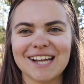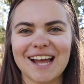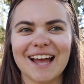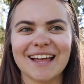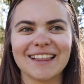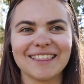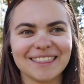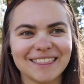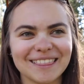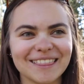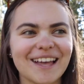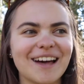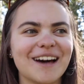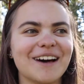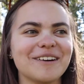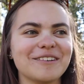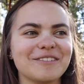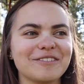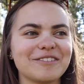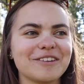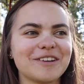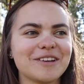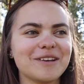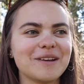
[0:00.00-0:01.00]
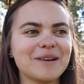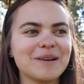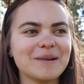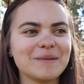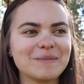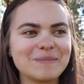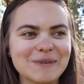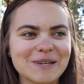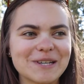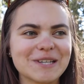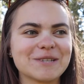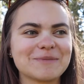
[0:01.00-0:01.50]
I love
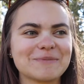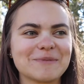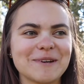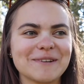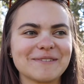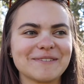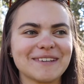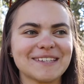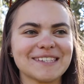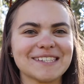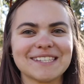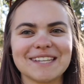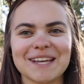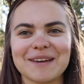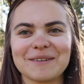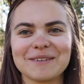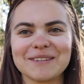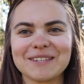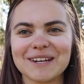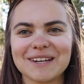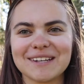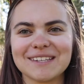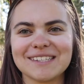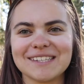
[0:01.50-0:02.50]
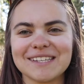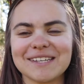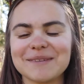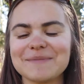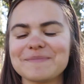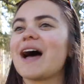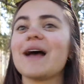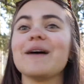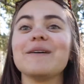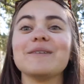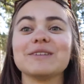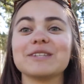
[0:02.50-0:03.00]
Bookish Boyfriends: A Date with Darcy.
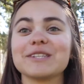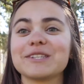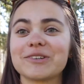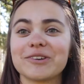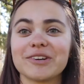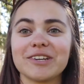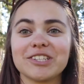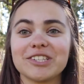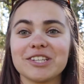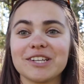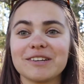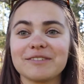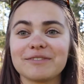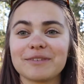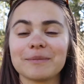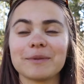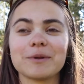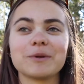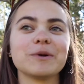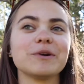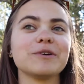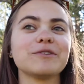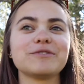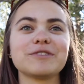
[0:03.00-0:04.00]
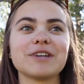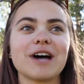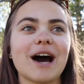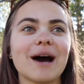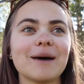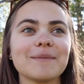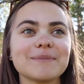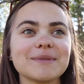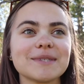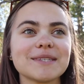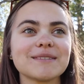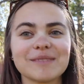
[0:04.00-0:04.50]
I will screech it from the
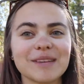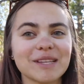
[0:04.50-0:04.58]
rooftops.